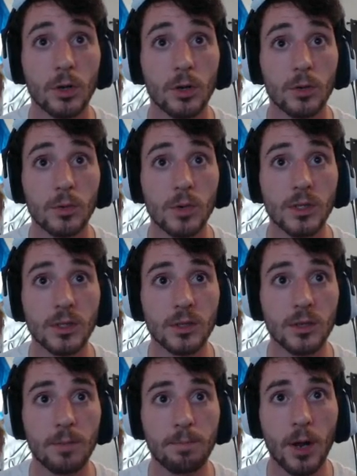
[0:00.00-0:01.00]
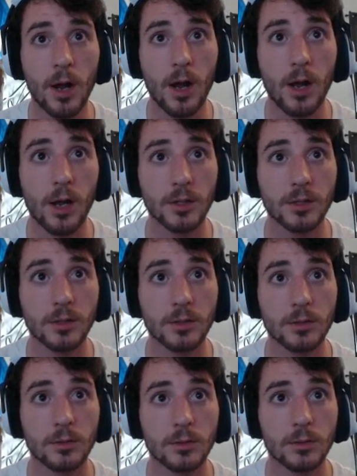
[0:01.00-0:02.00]
What's in the box?
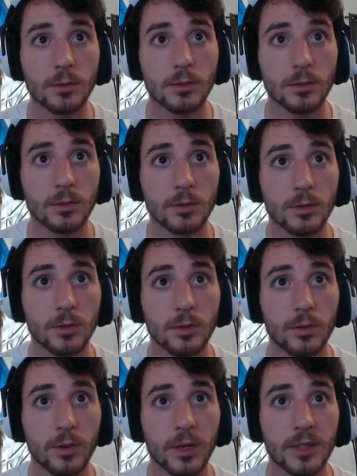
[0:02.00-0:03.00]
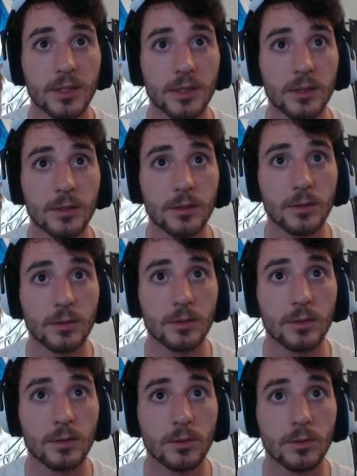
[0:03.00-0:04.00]
What is this?
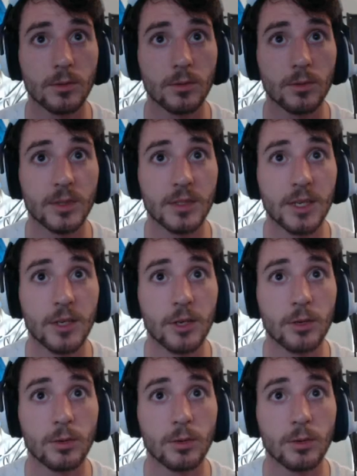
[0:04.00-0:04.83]
What's in you?